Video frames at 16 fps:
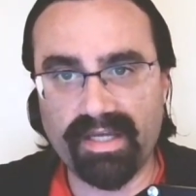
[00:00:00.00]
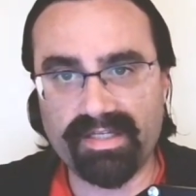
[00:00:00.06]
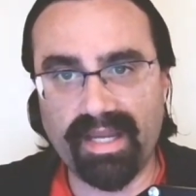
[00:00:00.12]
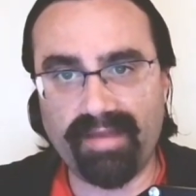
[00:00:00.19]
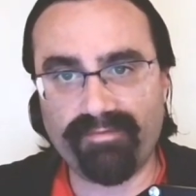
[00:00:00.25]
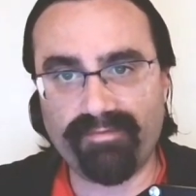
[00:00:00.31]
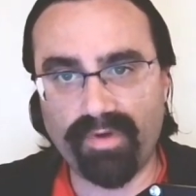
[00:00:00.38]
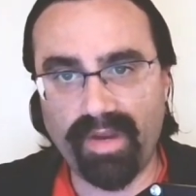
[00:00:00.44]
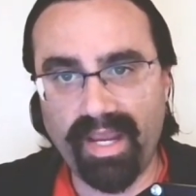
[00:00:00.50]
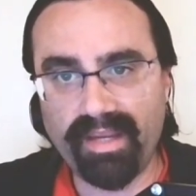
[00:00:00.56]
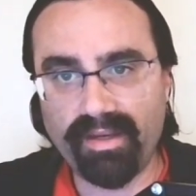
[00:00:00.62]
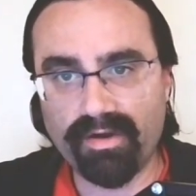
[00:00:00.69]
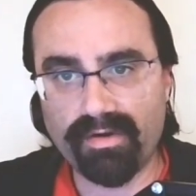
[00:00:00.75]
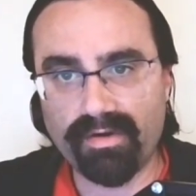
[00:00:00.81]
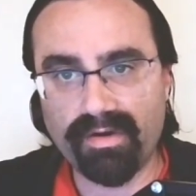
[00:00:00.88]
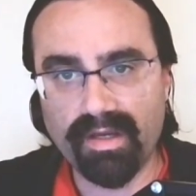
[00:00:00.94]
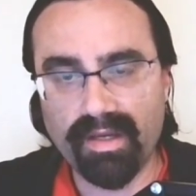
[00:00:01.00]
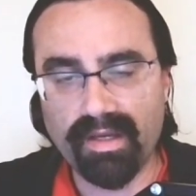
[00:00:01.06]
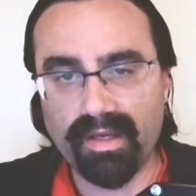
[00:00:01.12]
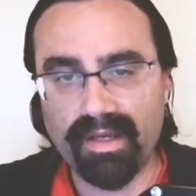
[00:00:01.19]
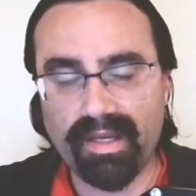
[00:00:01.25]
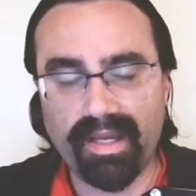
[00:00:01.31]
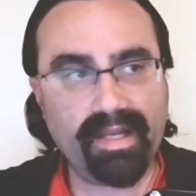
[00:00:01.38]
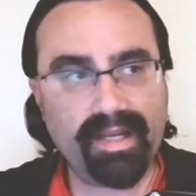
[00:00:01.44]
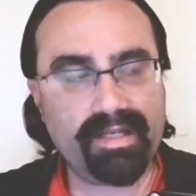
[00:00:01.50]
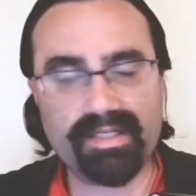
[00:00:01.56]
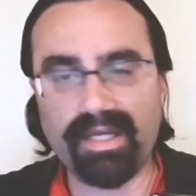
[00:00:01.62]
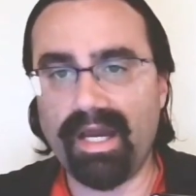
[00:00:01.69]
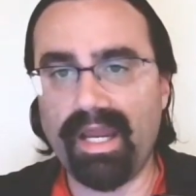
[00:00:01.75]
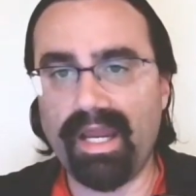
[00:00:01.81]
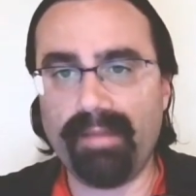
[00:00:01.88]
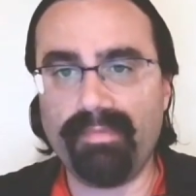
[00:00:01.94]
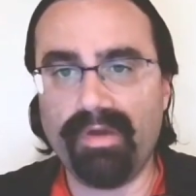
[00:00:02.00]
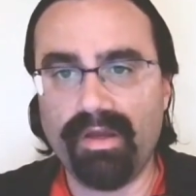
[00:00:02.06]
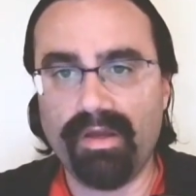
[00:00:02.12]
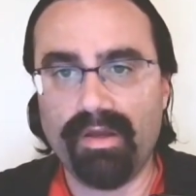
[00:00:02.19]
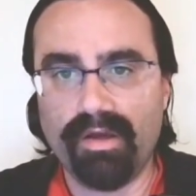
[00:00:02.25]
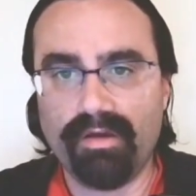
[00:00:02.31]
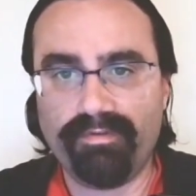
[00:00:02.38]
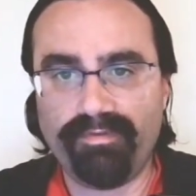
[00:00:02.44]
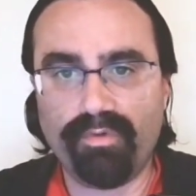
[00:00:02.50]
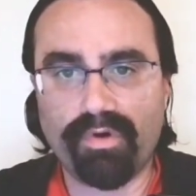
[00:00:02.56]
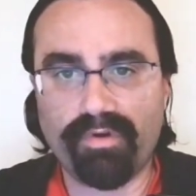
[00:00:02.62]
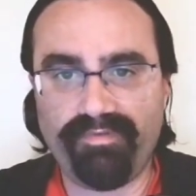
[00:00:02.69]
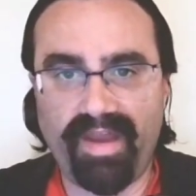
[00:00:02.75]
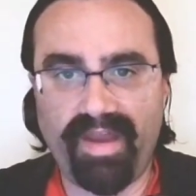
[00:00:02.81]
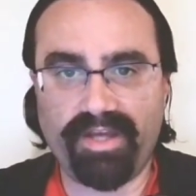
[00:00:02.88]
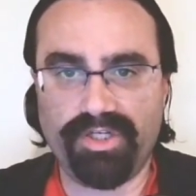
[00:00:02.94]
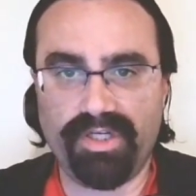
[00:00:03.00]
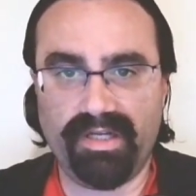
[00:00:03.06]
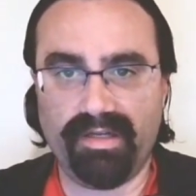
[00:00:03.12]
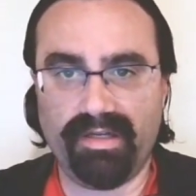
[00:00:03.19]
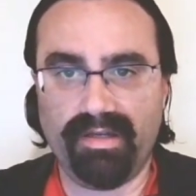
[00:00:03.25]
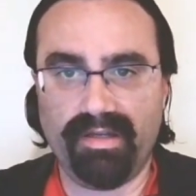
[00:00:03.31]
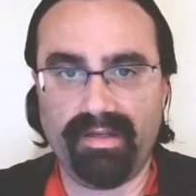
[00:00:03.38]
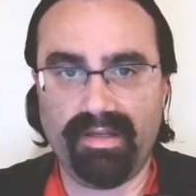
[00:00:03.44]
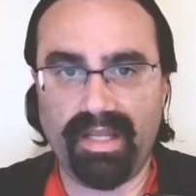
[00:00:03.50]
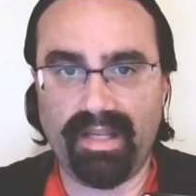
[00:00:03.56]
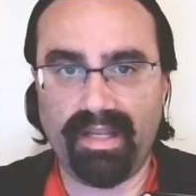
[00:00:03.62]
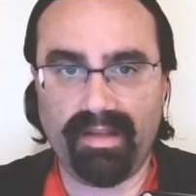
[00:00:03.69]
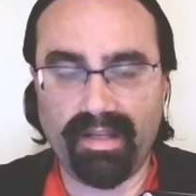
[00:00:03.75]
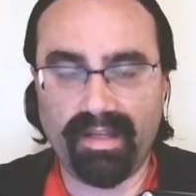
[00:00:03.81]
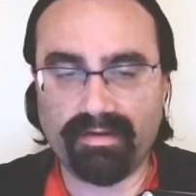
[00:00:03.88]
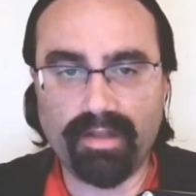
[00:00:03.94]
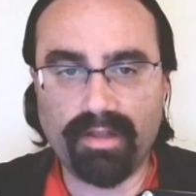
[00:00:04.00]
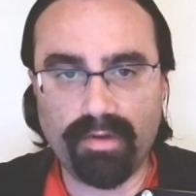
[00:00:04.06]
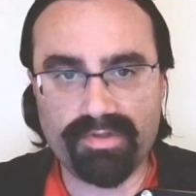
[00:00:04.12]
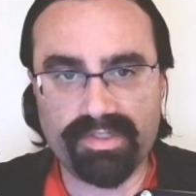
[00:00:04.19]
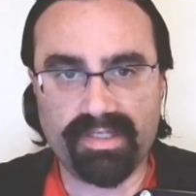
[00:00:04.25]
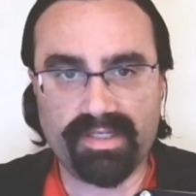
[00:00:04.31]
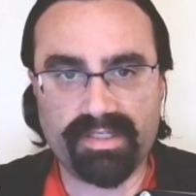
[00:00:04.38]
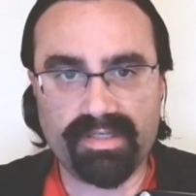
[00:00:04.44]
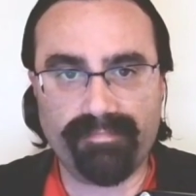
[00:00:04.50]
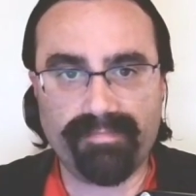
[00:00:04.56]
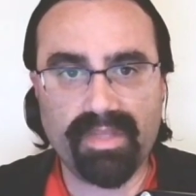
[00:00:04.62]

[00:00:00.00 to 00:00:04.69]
a time for anger and a time for affection and closeness.